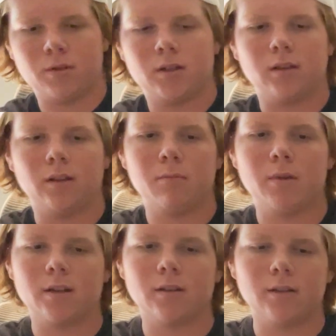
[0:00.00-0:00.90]
put the lid
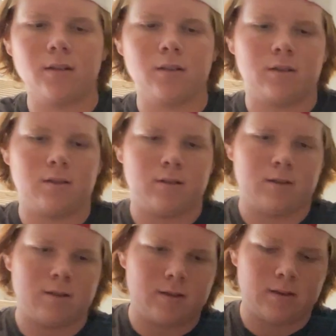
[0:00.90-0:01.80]
back on.
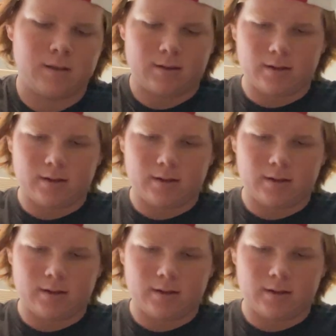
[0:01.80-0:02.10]
All